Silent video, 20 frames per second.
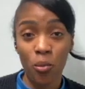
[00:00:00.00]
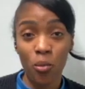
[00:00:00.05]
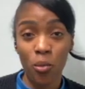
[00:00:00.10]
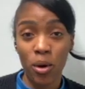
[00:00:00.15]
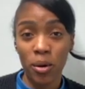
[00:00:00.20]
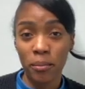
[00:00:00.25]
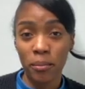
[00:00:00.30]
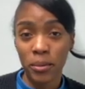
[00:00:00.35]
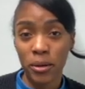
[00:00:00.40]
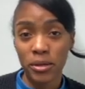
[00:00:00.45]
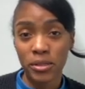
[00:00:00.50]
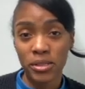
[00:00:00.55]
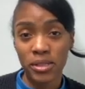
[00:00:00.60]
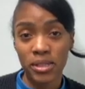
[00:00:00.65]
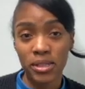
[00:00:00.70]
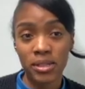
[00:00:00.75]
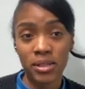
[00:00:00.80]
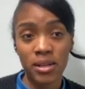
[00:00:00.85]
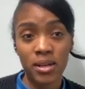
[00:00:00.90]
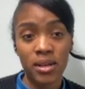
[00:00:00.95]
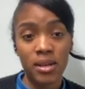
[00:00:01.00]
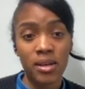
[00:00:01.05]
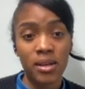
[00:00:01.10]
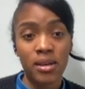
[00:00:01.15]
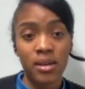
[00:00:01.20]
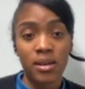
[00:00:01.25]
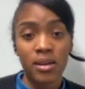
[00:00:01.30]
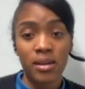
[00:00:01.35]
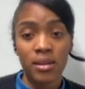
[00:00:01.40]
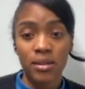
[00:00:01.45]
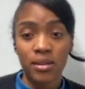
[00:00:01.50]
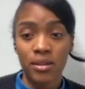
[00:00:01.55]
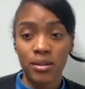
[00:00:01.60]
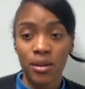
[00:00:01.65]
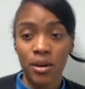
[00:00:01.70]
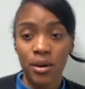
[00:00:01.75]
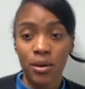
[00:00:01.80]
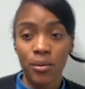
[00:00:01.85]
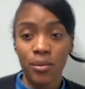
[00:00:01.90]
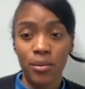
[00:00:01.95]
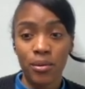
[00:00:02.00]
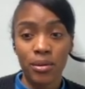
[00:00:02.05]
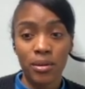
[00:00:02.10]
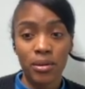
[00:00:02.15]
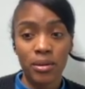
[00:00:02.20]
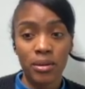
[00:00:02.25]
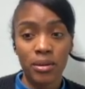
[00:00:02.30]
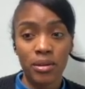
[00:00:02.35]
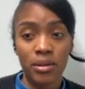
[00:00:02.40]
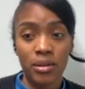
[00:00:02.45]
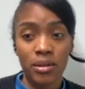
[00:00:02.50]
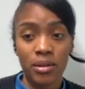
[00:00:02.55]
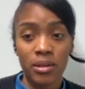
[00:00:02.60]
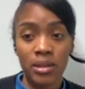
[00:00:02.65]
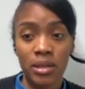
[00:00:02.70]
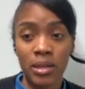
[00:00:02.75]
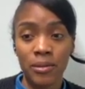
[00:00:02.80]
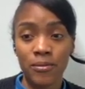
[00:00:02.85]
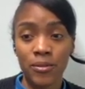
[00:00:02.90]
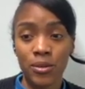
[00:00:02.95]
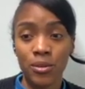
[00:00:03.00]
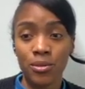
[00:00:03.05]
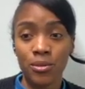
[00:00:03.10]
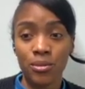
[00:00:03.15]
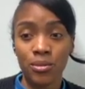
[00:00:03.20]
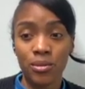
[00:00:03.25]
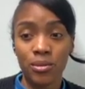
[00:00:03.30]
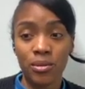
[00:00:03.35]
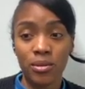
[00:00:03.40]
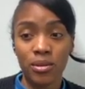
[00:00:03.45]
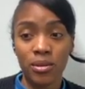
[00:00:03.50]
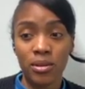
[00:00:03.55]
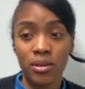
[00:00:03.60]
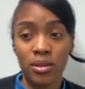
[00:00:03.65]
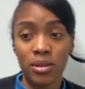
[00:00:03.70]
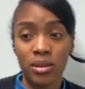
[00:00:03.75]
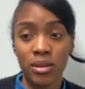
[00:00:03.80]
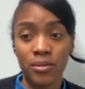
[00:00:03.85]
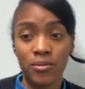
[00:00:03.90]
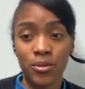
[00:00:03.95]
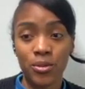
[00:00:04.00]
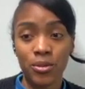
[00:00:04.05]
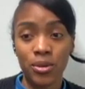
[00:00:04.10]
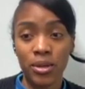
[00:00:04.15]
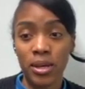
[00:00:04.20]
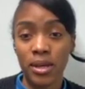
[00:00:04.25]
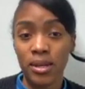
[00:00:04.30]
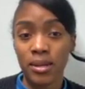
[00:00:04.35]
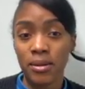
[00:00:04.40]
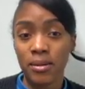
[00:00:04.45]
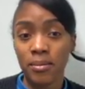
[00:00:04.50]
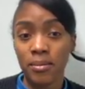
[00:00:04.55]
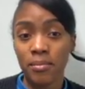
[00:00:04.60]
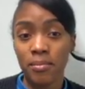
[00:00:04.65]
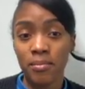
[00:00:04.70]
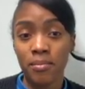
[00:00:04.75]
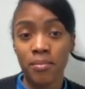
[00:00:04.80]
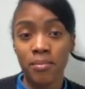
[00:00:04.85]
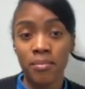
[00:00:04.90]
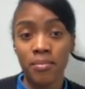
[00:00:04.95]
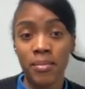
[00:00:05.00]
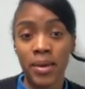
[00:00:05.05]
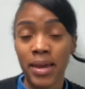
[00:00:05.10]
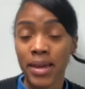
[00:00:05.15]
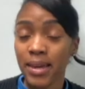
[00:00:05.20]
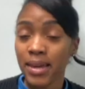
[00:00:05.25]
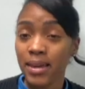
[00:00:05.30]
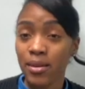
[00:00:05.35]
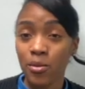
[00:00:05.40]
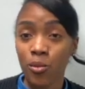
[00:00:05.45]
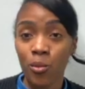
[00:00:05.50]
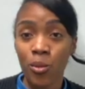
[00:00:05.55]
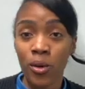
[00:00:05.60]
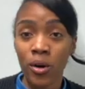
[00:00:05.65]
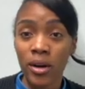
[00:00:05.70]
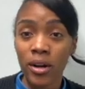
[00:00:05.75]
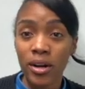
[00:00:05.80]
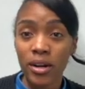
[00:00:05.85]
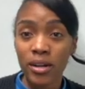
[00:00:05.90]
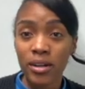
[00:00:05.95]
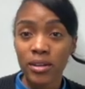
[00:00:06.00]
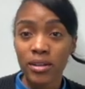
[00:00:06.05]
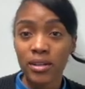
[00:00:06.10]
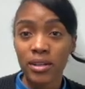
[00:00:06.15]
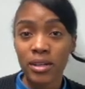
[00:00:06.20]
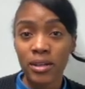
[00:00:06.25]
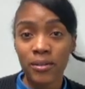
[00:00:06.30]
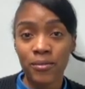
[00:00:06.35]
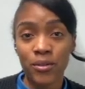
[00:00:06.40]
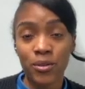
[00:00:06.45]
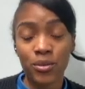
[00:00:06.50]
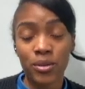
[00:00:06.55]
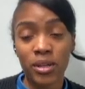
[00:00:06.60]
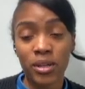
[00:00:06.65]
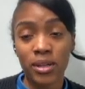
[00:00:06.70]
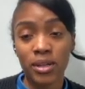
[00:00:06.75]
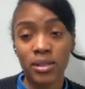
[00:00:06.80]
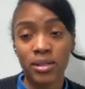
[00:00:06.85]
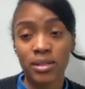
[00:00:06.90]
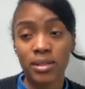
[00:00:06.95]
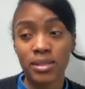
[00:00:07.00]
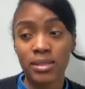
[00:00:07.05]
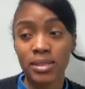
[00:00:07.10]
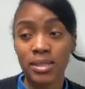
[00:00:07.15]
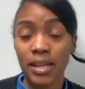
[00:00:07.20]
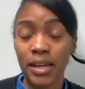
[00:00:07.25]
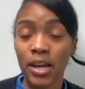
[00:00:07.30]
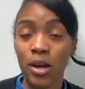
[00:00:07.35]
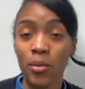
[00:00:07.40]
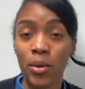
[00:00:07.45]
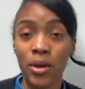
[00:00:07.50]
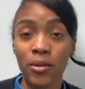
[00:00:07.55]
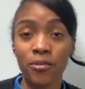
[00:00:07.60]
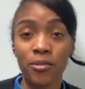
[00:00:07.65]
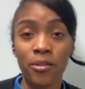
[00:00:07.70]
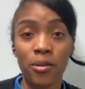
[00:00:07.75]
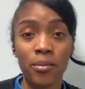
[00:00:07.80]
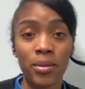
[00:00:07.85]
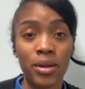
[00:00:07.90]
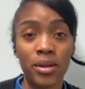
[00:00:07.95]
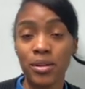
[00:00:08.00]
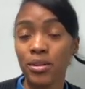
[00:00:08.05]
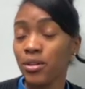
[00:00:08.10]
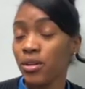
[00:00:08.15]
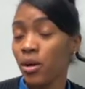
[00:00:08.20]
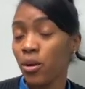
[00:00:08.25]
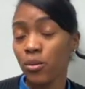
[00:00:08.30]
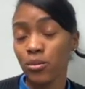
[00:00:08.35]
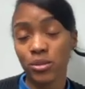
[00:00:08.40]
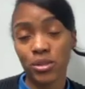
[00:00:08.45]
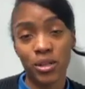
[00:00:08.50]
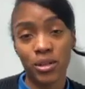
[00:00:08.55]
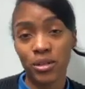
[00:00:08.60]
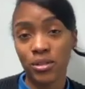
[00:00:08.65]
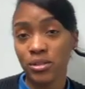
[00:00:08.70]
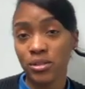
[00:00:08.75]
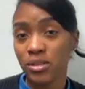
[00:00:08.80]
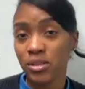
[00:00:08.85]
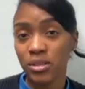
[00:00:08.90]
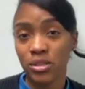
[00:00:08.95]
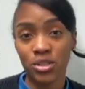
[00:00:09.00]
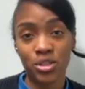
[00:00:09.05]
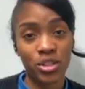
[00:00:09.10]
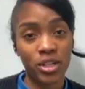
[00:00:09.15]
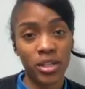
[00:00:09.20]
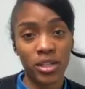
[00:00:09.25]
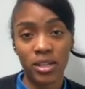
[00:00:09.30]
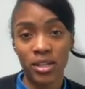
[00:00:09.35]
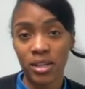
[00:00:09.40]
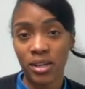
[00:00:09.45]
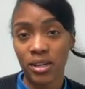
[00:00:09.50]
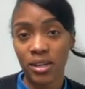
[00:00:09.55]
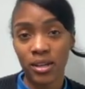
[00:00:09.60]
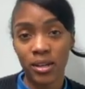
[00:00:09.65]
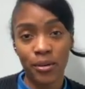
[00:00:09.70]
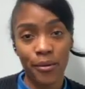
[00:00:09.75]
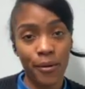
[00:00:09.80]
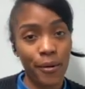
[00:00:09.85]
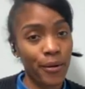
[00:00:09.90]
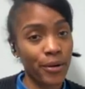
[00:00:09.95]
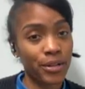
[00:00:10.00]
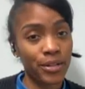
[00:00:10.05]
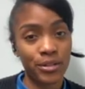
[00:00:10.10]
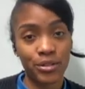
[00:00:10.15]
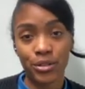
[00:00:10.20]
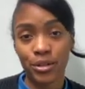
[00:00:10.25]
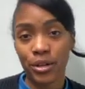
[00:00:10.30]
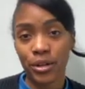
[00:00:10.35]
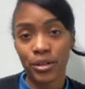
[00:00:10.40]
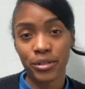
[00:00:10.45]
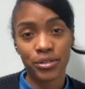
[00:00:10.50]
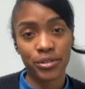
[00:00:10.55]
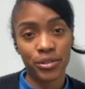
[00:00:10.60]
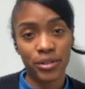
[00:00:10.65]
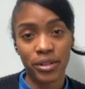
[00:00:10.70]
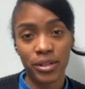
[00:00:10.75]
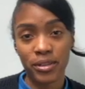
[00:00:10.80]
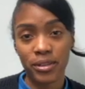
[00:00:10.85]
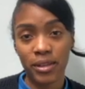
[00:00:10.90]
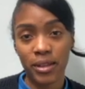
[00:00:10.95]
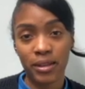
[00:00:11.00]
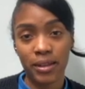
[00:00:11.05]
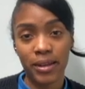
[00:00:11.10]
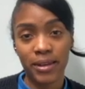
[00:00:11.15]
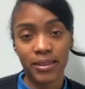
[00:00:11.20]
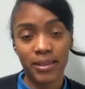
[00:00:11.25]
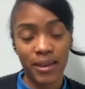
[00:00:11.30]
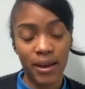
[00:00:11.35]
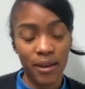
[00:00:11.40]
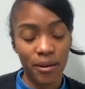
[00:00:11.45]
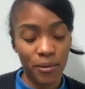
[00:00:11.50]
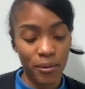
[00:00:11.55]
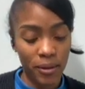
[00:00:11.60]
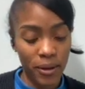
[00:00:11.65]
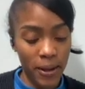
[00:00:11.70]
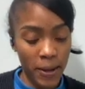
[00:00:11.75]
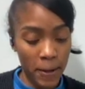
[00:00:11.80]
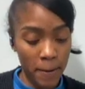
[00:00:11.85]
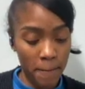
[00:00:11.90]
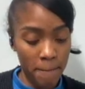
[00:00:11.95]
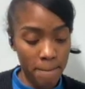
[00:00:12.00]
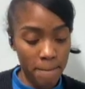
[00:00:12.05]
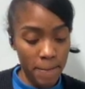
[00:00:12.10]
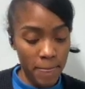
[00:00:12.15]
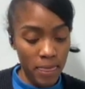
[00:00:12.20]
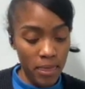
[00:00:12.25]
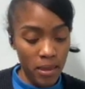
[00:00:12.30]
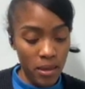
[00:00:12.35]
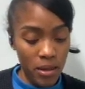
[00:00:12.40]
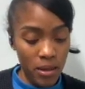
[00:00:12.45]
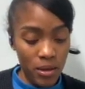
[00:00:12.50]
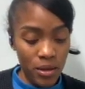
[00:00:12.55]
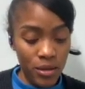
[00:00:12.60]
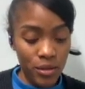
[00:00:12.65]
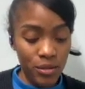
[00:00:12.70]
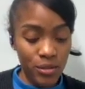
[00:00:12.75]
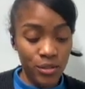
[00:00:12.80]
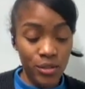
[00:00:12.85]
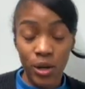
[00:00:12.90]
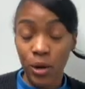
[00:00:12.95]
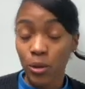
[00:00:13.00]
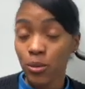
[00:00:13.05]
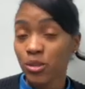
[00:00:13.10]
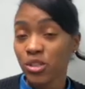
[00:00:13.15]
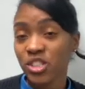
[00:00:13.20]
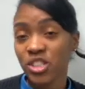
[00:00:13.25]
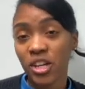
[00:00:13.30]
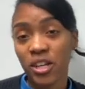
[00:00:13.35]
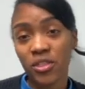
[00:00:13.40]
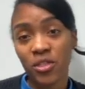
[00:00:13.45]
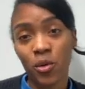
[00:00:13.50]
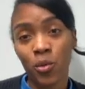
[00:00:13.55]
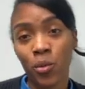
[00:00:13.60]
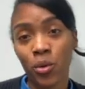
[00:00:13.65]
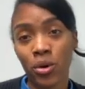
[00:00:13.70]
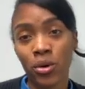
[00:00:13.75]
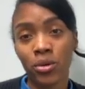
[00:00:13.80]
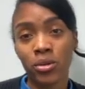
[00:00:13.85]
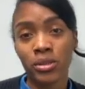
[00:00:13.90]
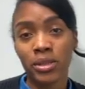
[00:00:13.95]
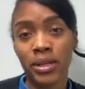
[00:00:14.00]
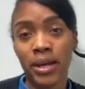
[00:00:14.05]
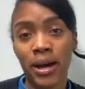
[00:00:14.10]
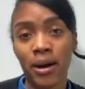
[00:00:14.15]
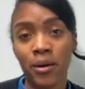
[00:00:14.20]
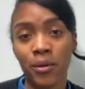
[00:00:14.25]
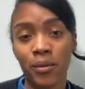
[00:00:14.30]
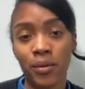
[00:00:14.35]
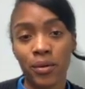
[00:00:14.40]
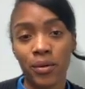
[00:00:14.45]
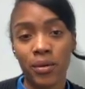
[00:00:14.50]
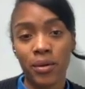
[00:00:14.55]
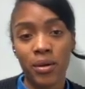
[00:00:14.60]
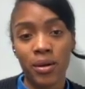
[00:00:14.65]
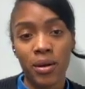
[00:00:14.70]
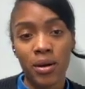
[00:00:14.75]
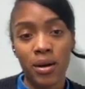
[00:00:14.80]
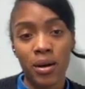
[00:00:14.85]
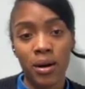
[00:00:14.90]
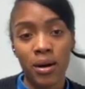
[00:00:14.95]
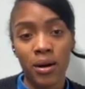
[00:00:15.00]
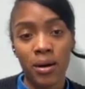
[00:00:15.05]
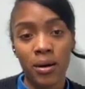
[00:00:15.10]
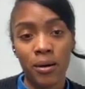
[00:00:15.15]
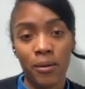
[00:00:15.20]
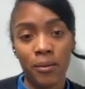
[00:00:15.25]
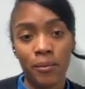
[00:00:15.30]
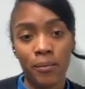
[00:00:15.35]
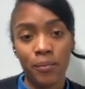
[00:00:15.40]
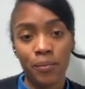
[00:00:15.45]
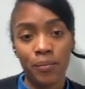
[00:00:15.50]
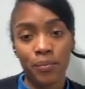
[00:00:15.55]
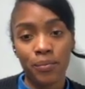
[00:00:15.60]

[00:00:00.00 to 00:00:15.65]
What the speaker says: one person, if you can make it work, if you can stay away from it, don't turn to drinking or to drugs or anything like that, okay? Don't shut the world out. And